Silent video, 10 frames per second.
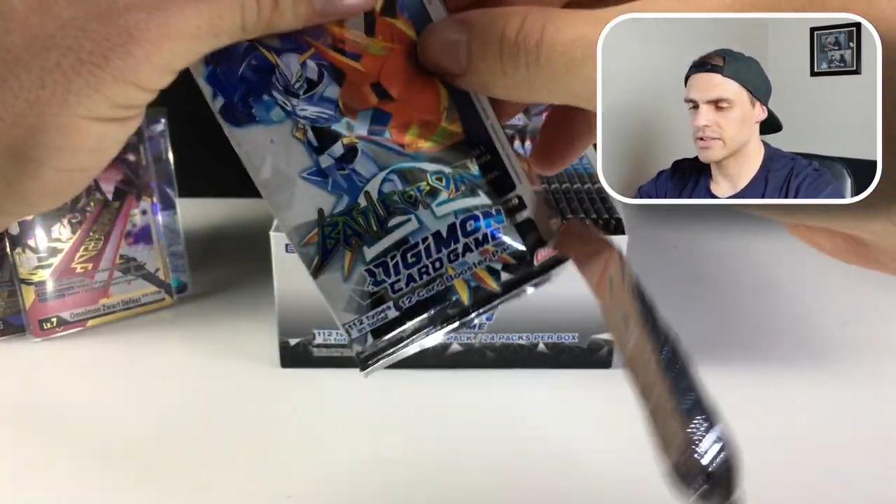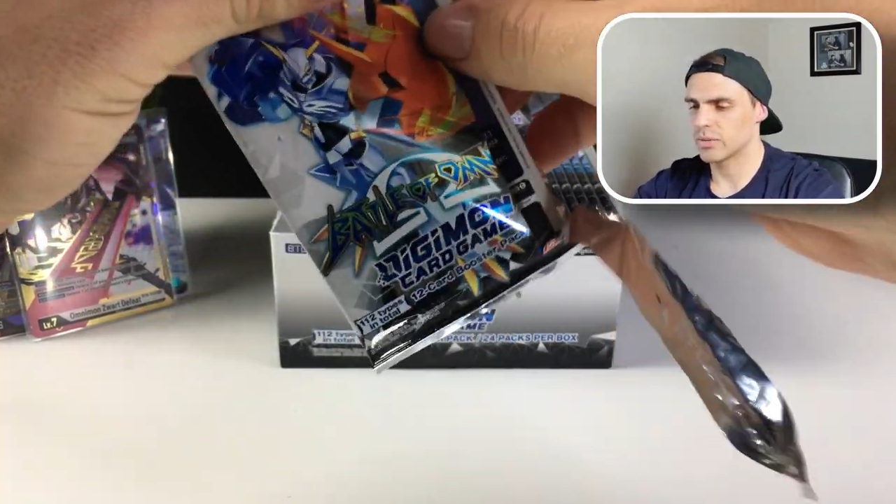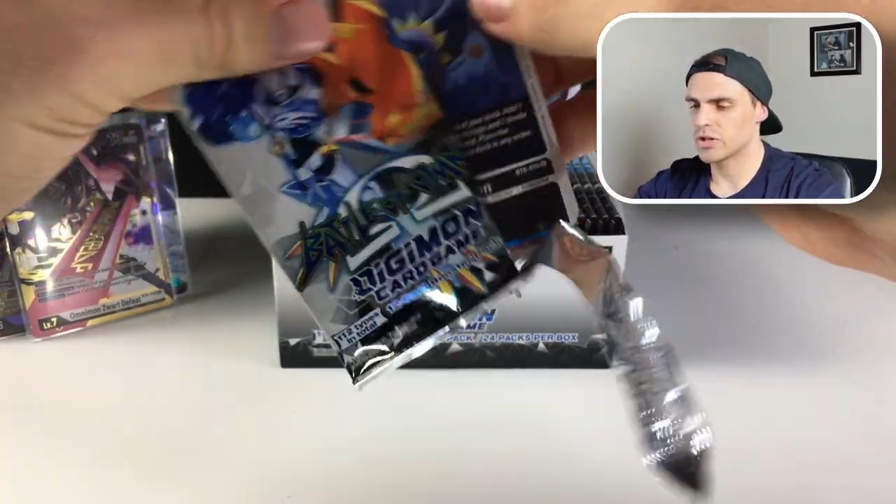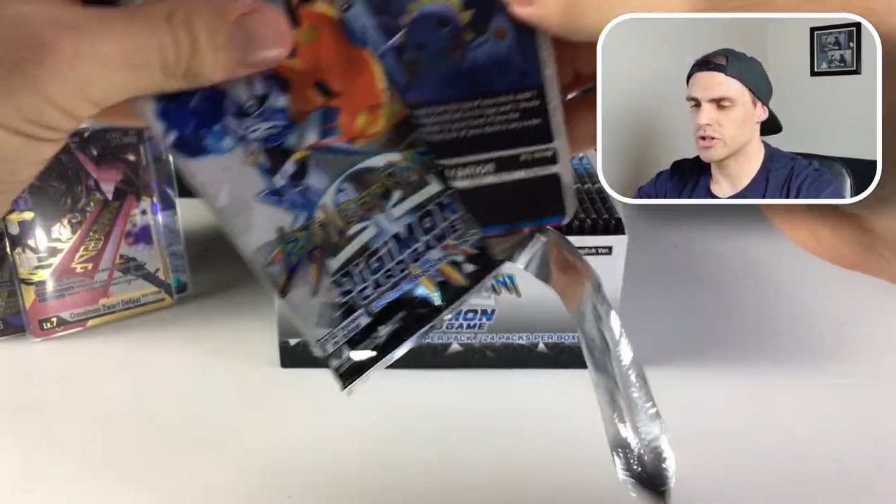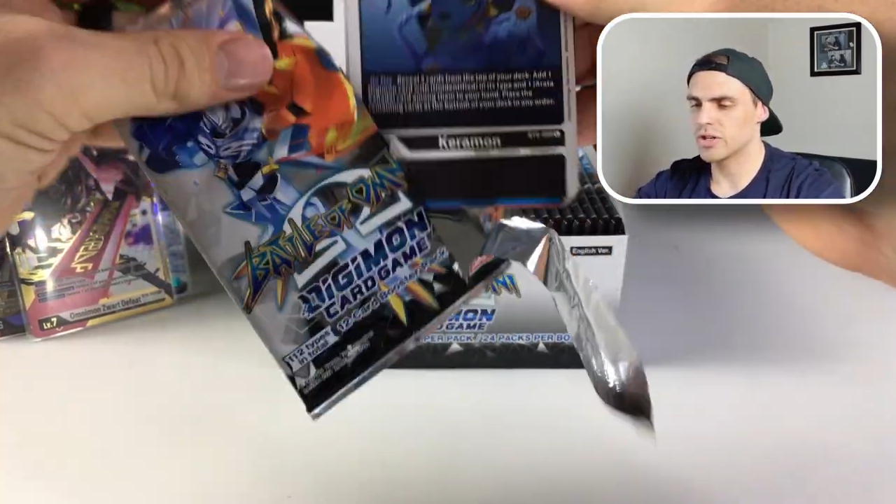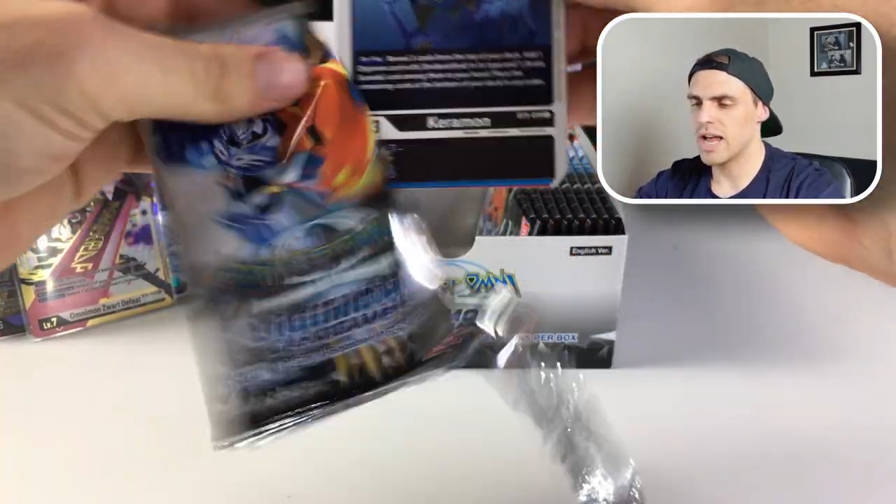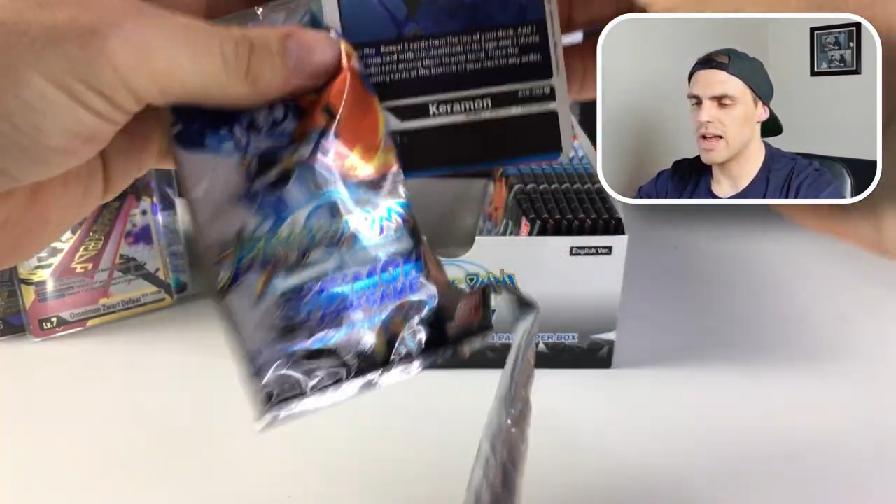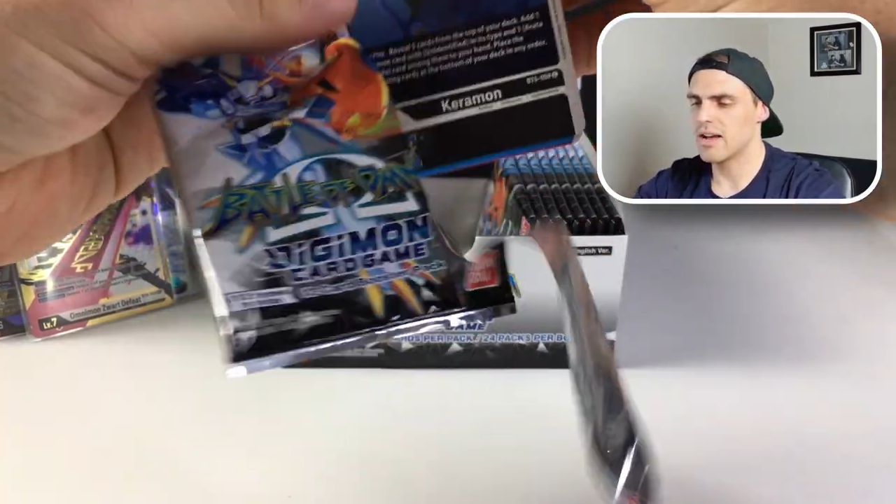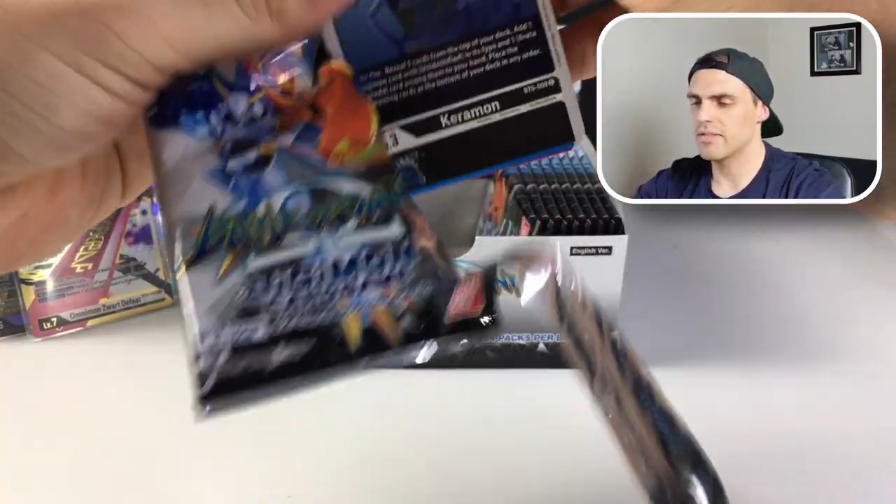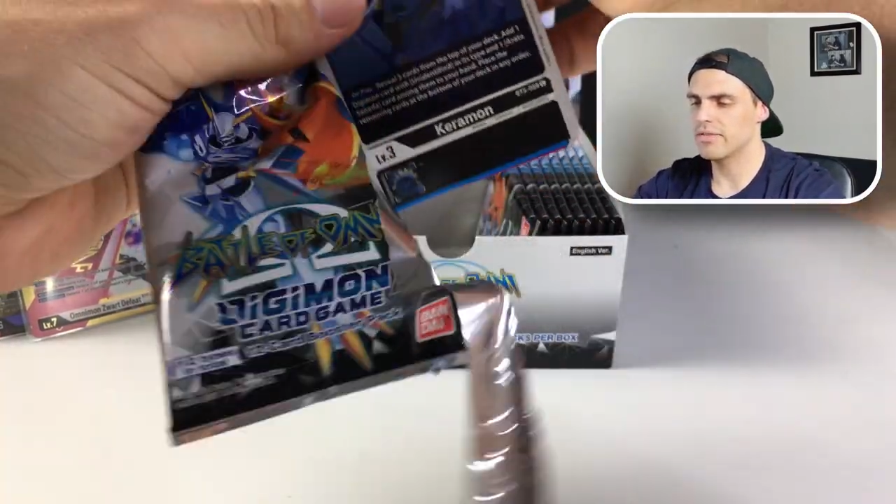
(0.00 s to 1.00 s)
so we should
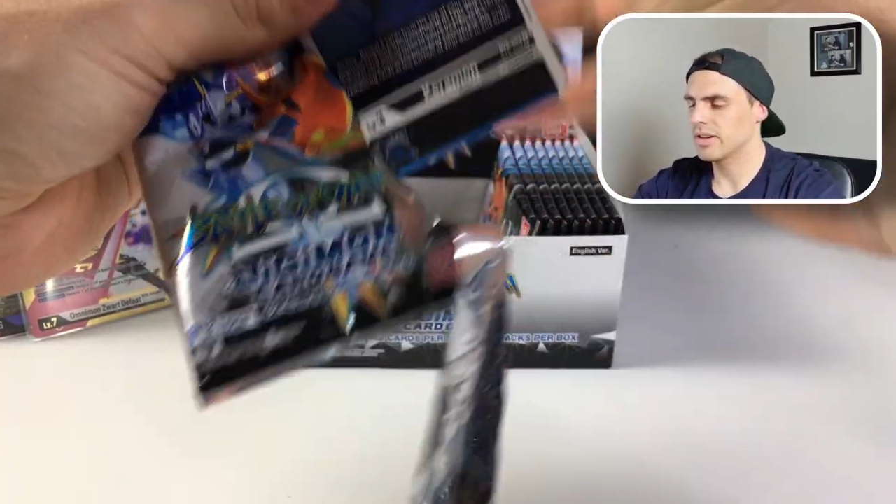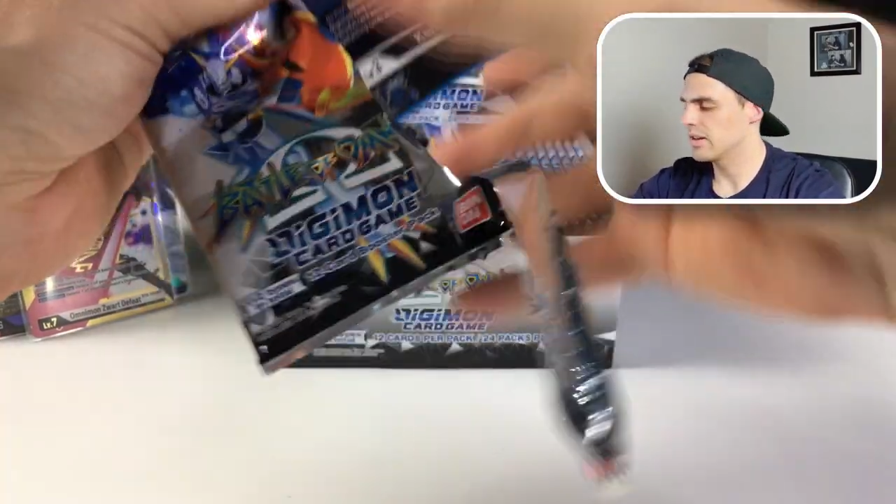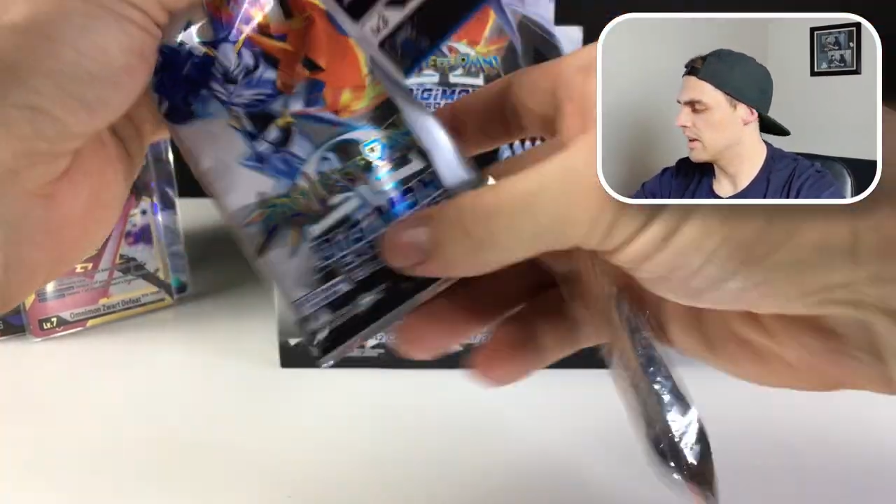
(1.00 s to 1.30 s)
have